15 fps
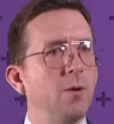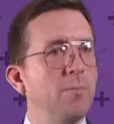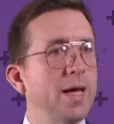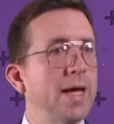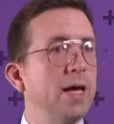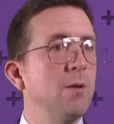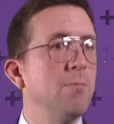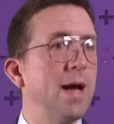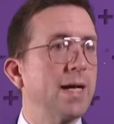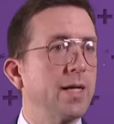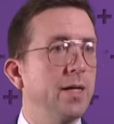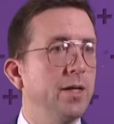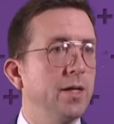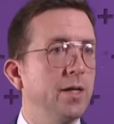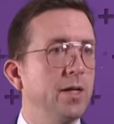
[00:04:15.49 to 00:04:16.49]
he and
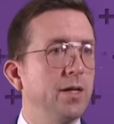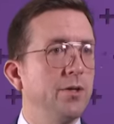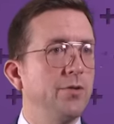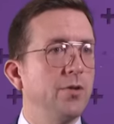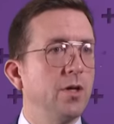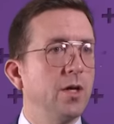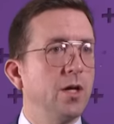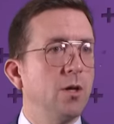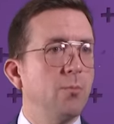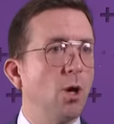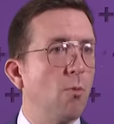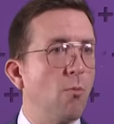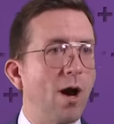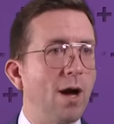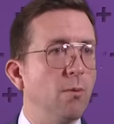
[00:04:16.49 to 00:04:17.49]
Meghan had
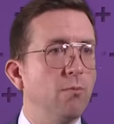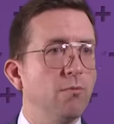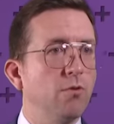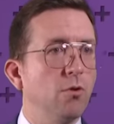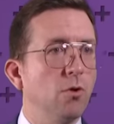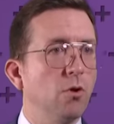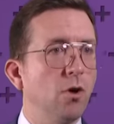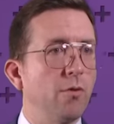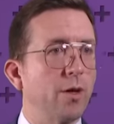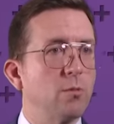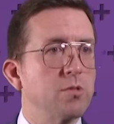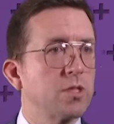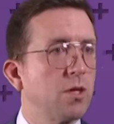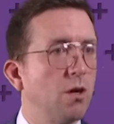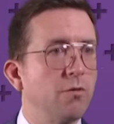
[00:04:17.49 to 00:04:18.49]
popped round for, I think it
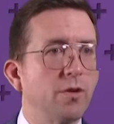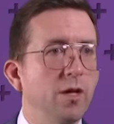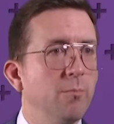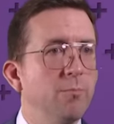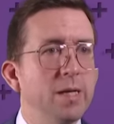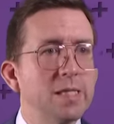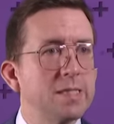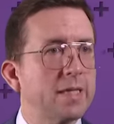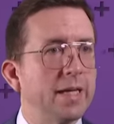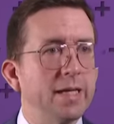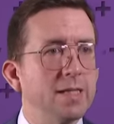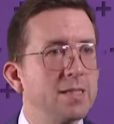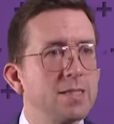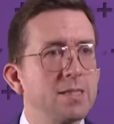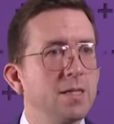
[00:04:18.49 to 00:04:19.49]
was coffee and
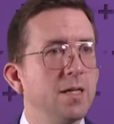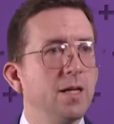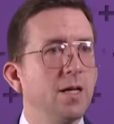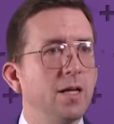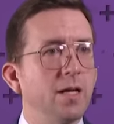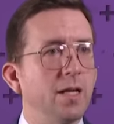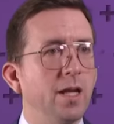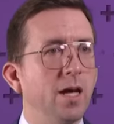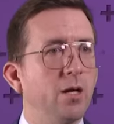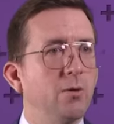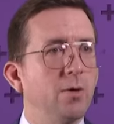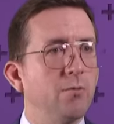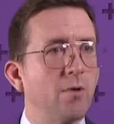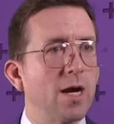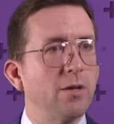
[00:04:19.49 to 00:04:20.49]
biscuits, you
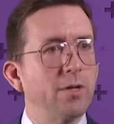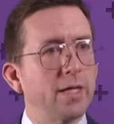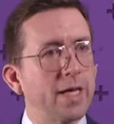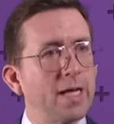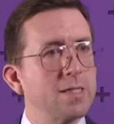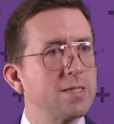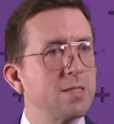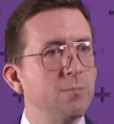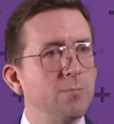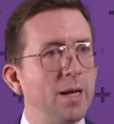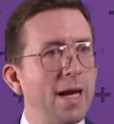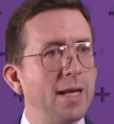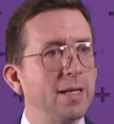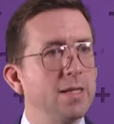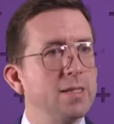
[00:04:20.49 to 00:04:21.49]
know, around in Kensington
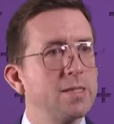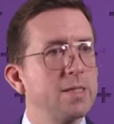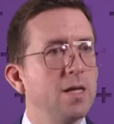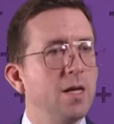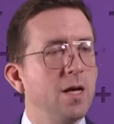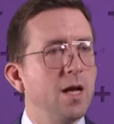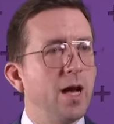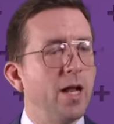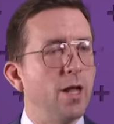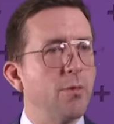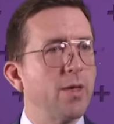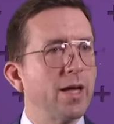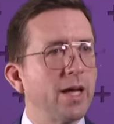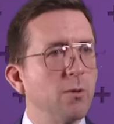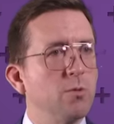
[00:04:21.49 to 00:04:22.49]
Palace. And I
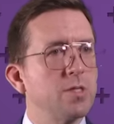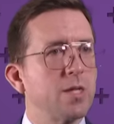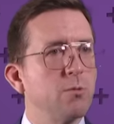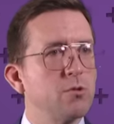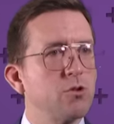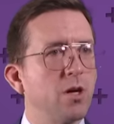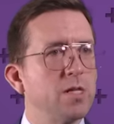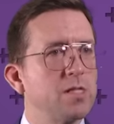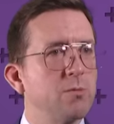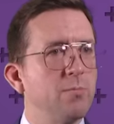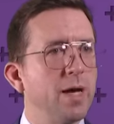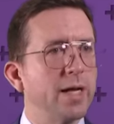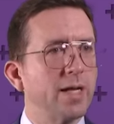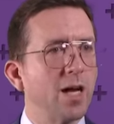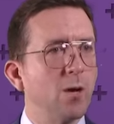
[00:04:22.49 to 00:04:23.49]
think it was they were trying to
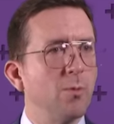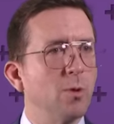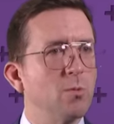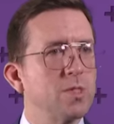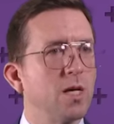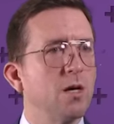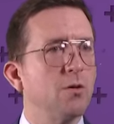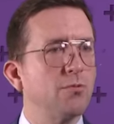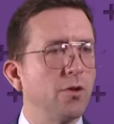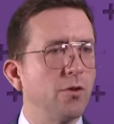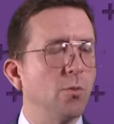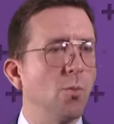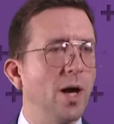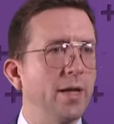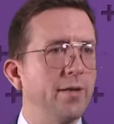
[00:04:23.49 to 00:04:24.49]
make up, it was after
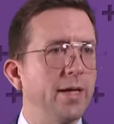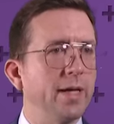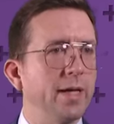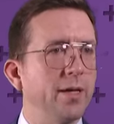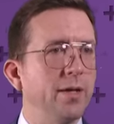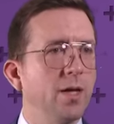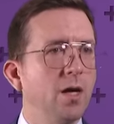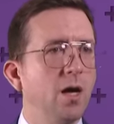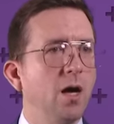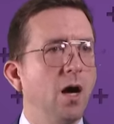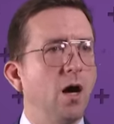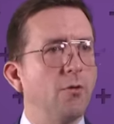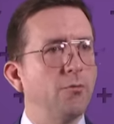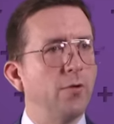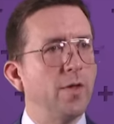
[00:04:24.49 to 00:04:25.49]
the wedding and
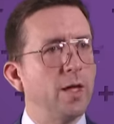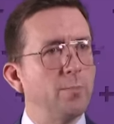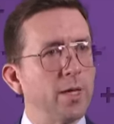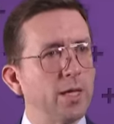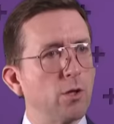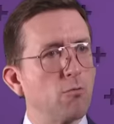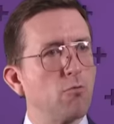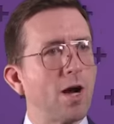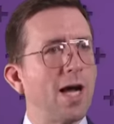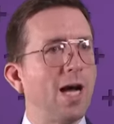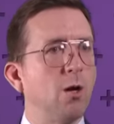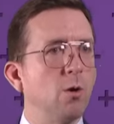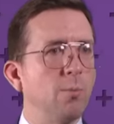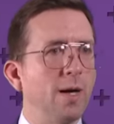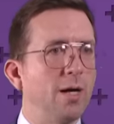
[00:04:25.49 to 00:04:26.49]
after there'd been the
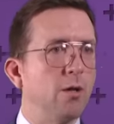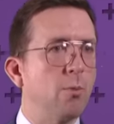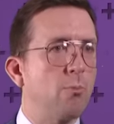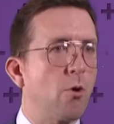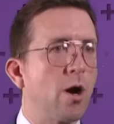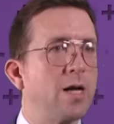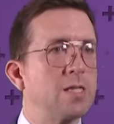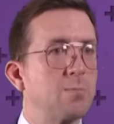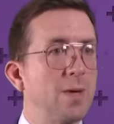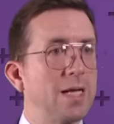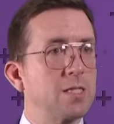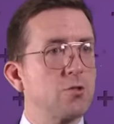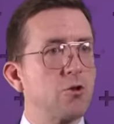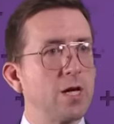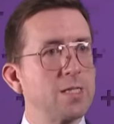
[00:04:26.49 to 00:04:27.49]
row about the
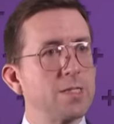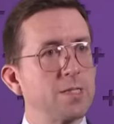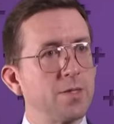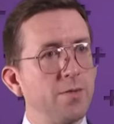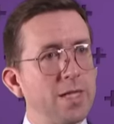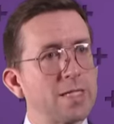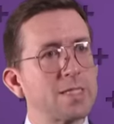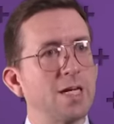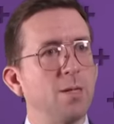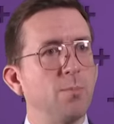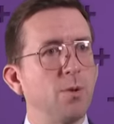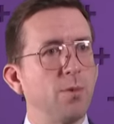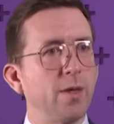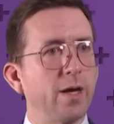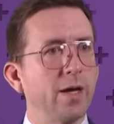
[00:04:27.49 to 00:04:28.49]
bridesmaids' dresses and this type
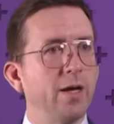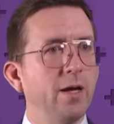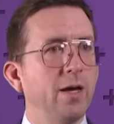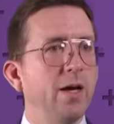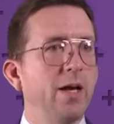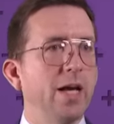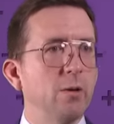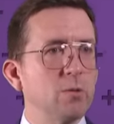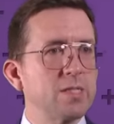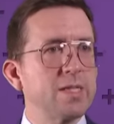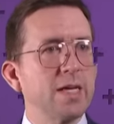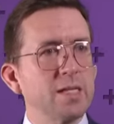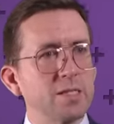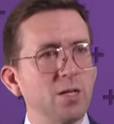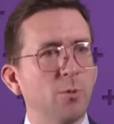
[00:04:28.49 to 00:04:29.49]
of thing. It was
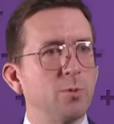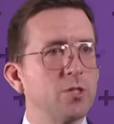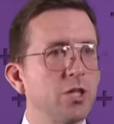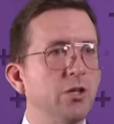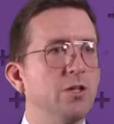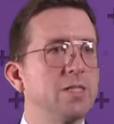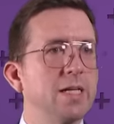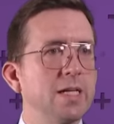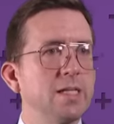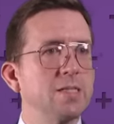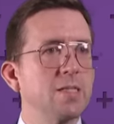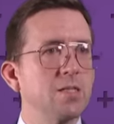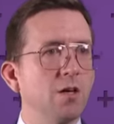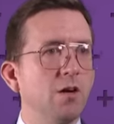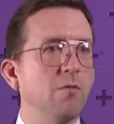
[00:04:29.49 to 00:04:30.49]
seen as an opportunity
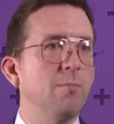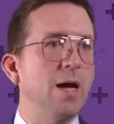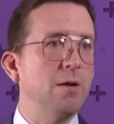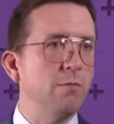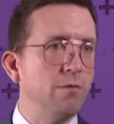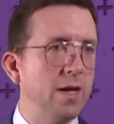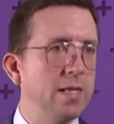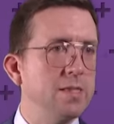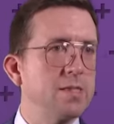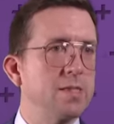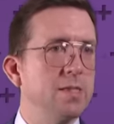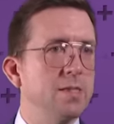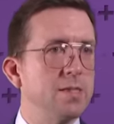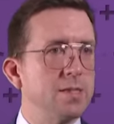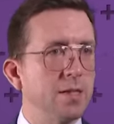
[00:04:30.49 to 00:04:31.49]
to sort of mend
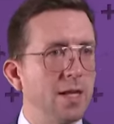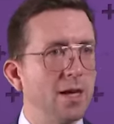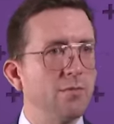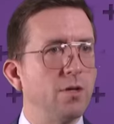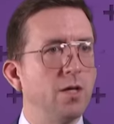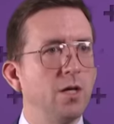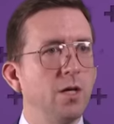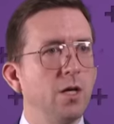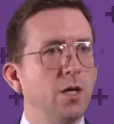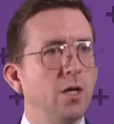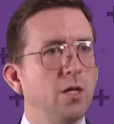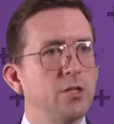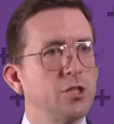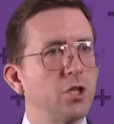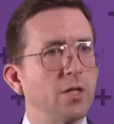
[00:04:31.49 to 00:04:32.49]
fences and have a
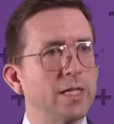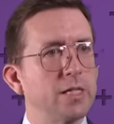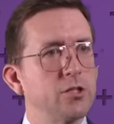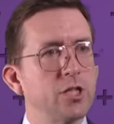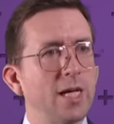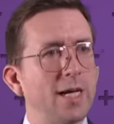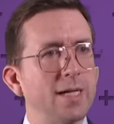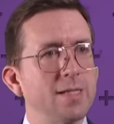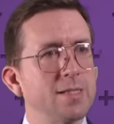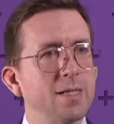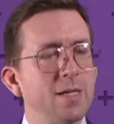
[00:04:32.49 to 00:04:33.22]
jolly chat.